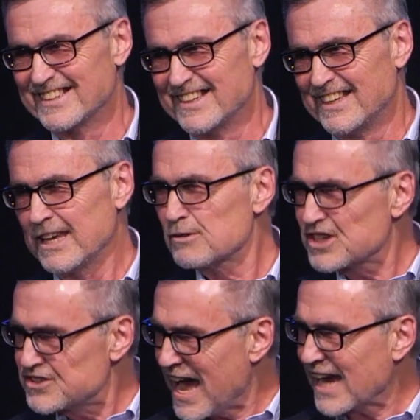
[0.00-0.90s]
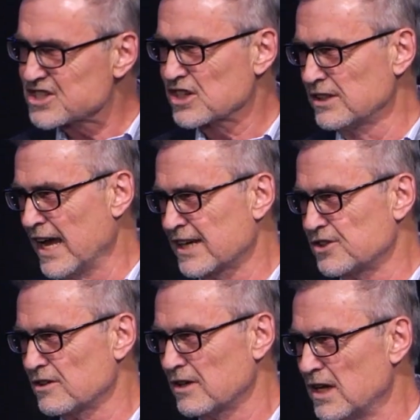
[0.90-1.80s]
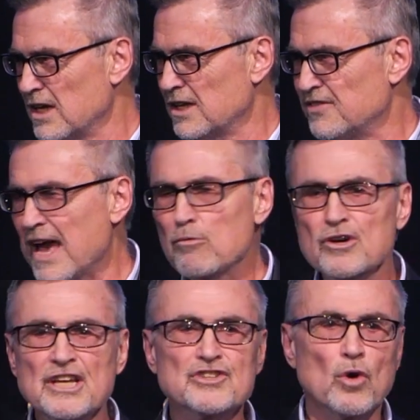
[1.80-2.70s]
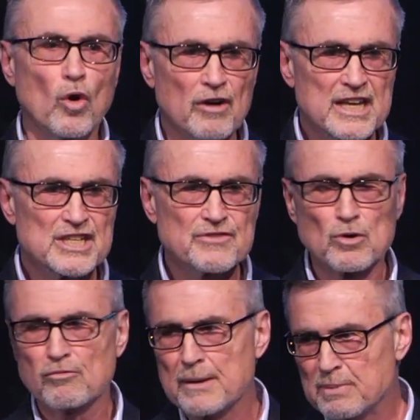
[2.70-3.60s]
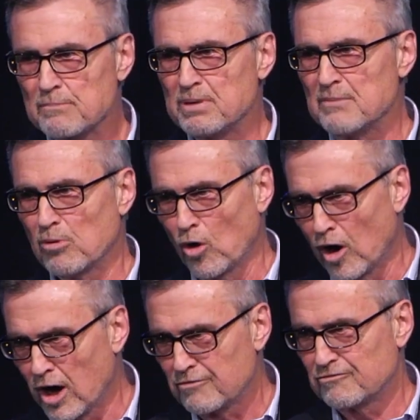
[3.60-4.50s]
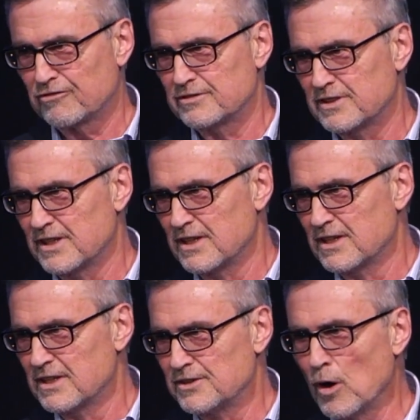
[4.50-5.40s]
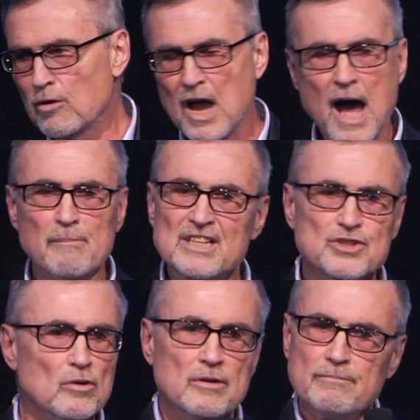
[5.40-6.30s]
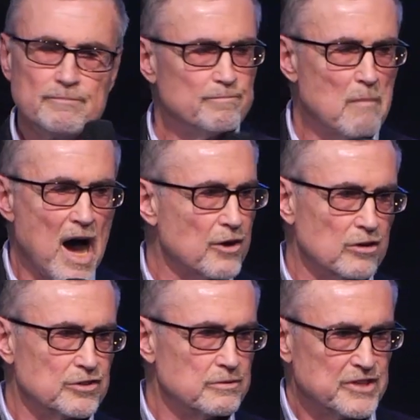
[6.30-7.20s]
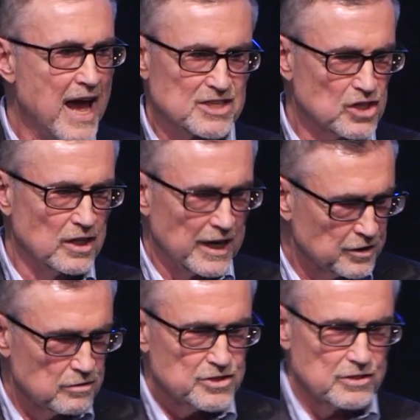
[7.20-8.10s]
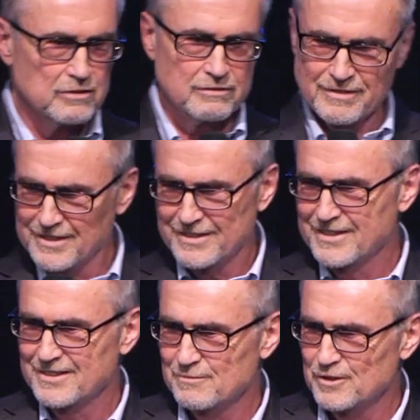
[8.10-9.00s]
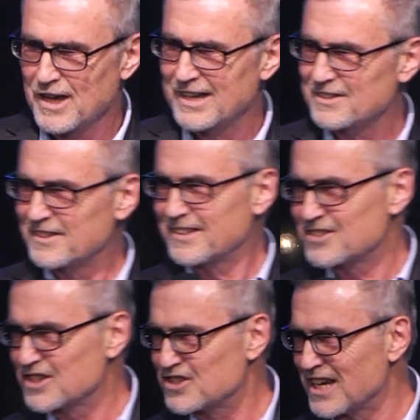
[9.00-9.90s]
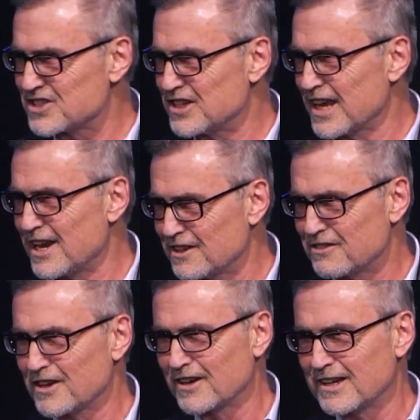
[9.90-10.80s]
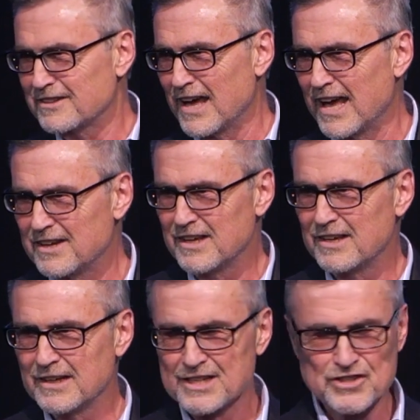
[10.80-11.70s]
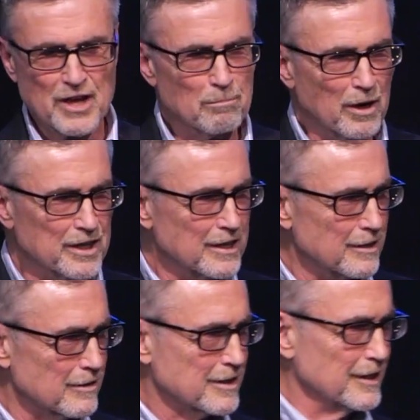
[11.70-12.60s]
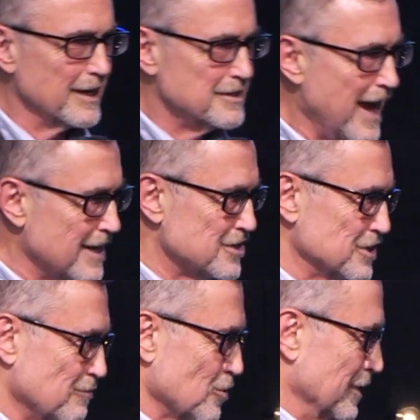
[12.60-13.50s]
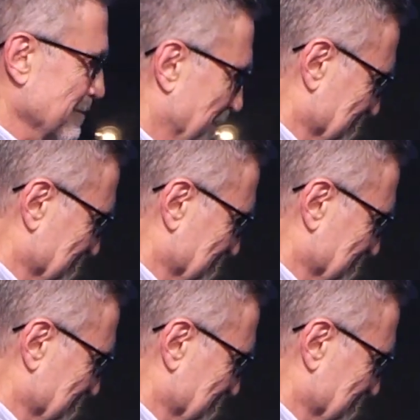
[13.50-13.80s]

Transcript: He was a tax collector. They were notorious for ripping people off. No comments on modern tax collectors. We're not suggesting anything like that, lest somebody here collect taxes for a living.